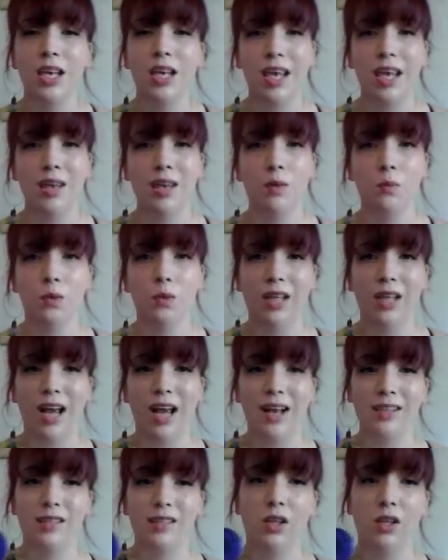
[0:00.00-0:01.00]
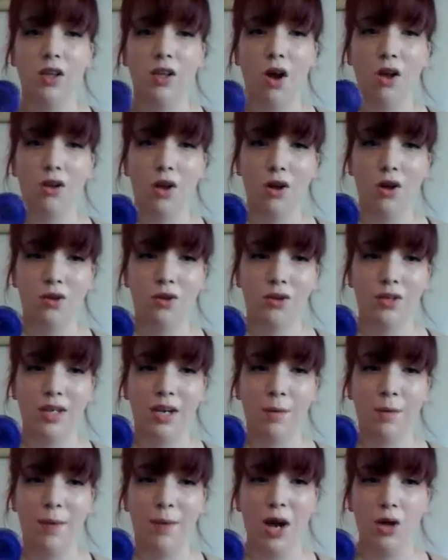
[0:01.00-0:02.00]
It will last a lot longer
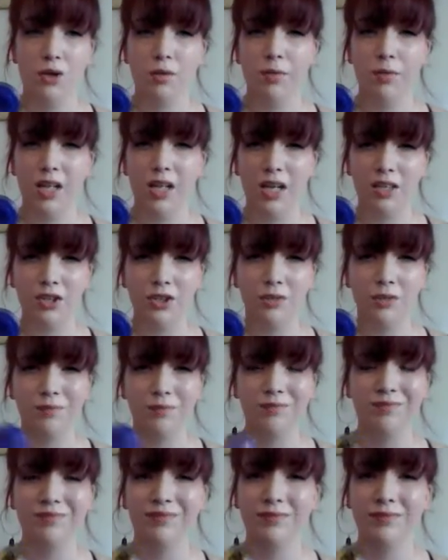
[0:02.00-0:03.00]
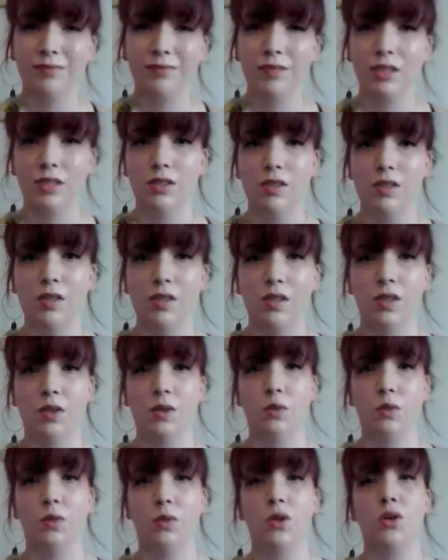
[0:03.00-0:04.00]
than a powder blush,
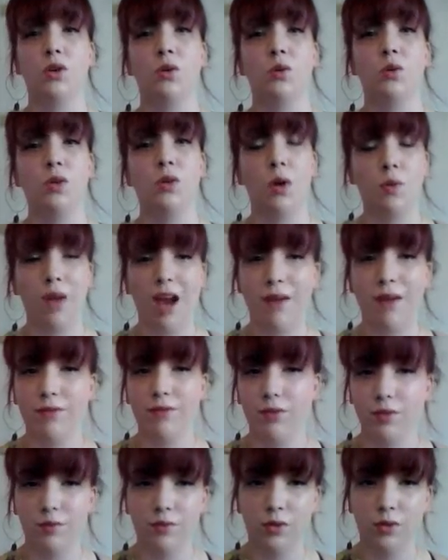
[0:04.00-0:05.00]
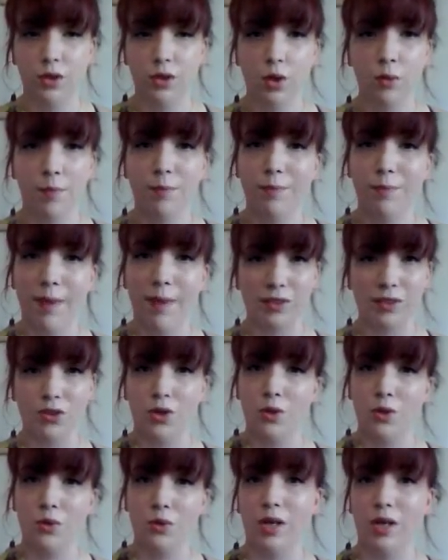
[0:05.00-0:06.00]
so you don't have to go back to
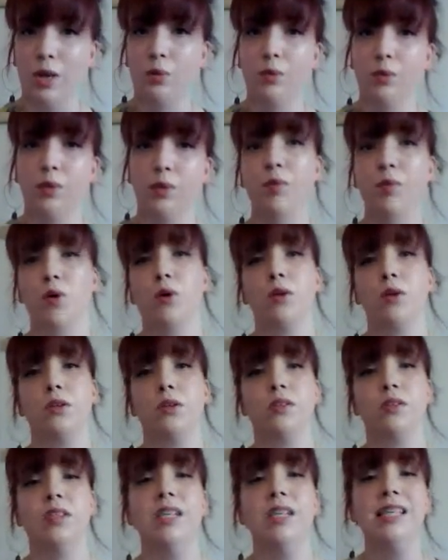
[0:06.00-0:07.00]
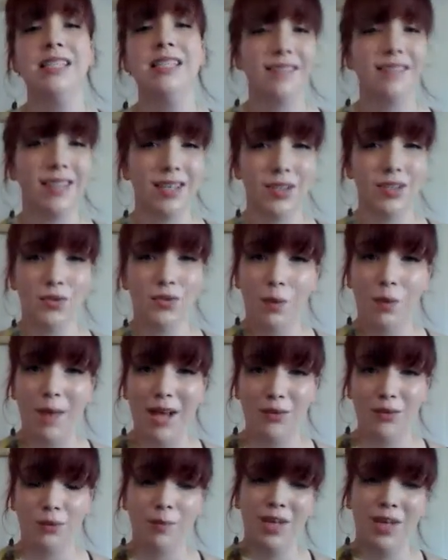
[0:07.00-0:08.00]
your hotel room or sneak into a
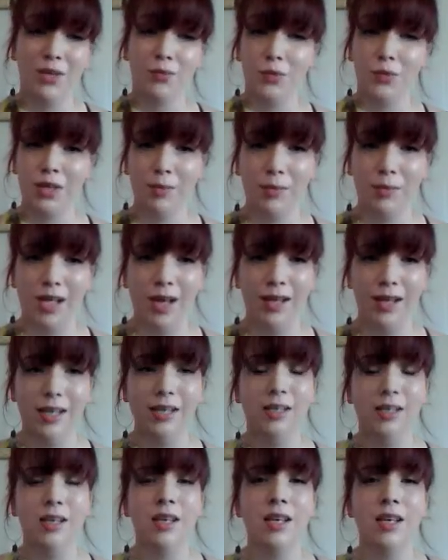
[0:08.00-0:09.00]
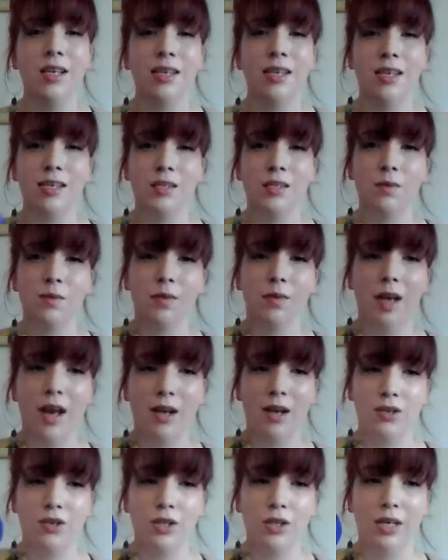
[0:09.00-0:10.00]
bathroom and reapply it. This
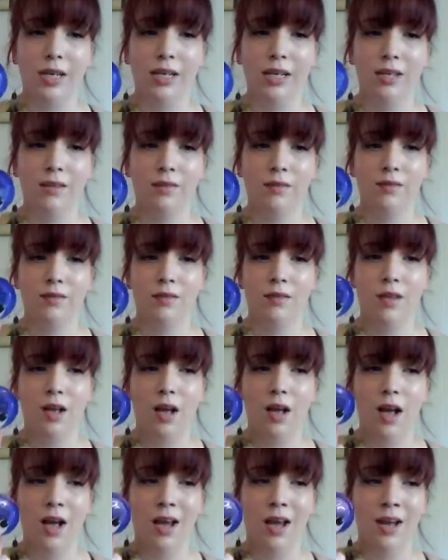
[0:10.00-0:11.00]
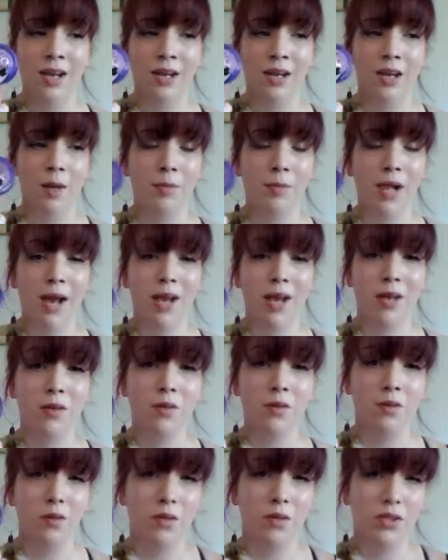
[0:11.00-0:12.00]
actually, I apply
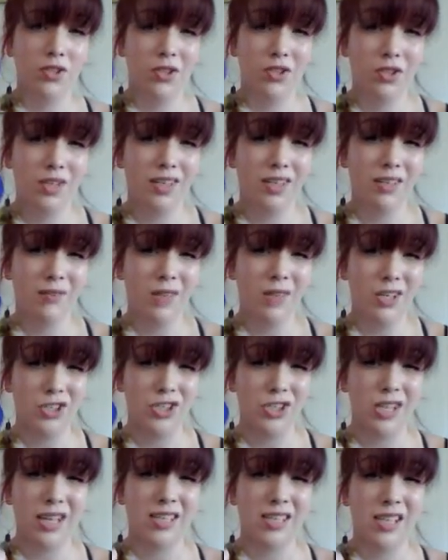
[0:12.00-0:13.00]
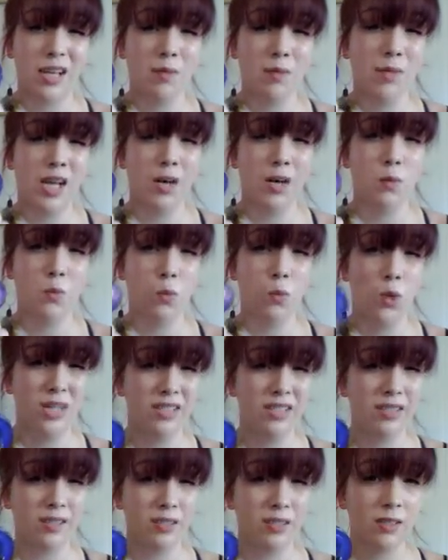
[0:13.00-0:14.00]
it during convention days. I apply it
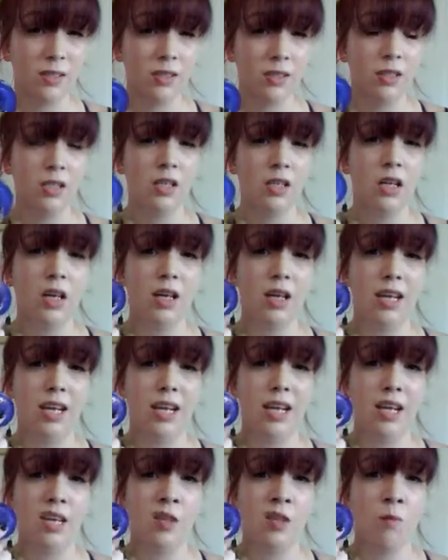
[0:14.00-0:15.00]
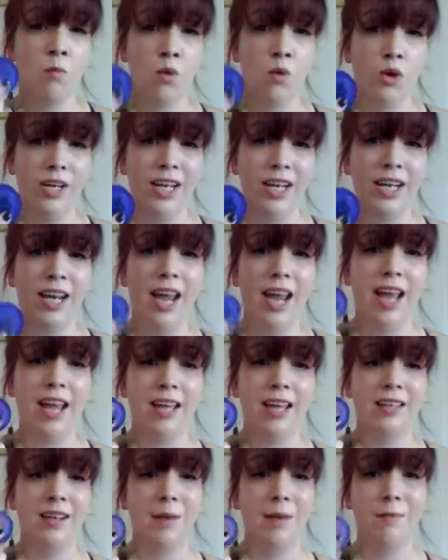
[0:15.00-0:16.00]
once in the morning
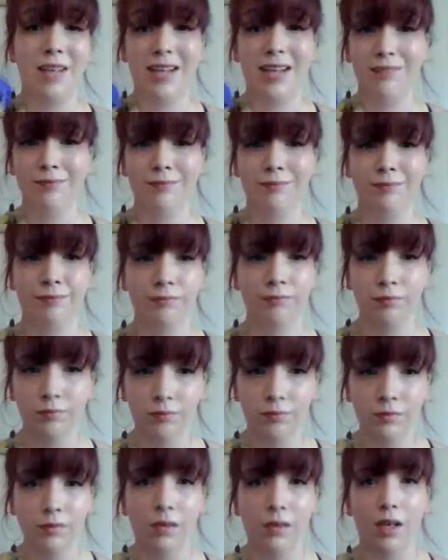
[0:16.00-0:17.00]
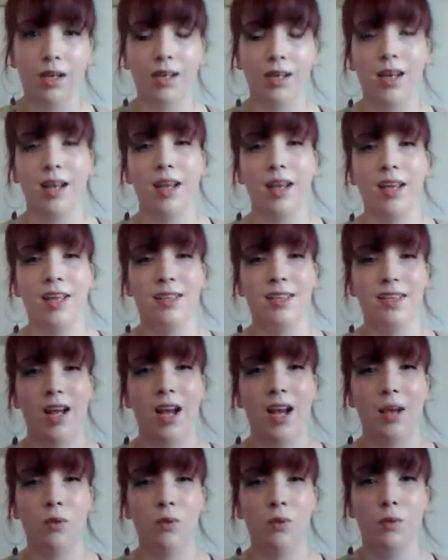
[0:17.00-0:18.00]
and I'm done. Like, and
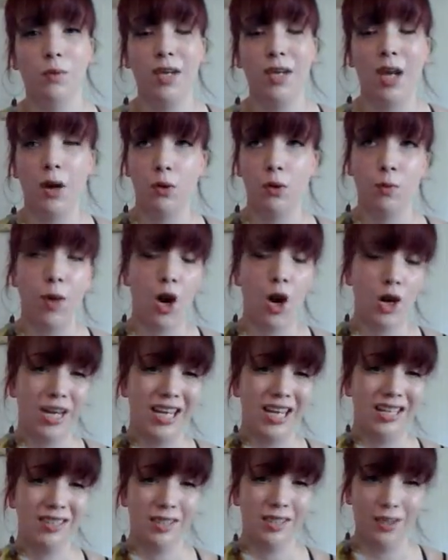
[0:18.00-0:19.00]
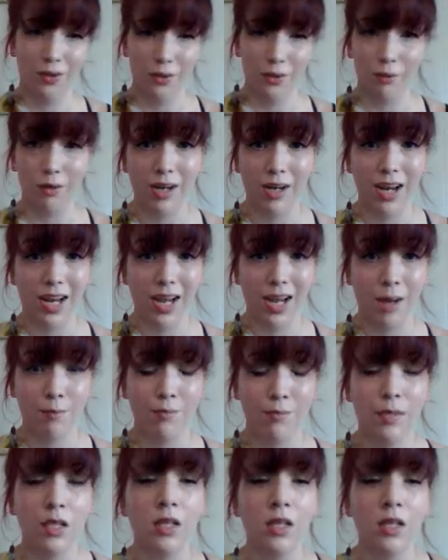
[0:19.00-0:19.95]
I will be out partying till 3 a.m.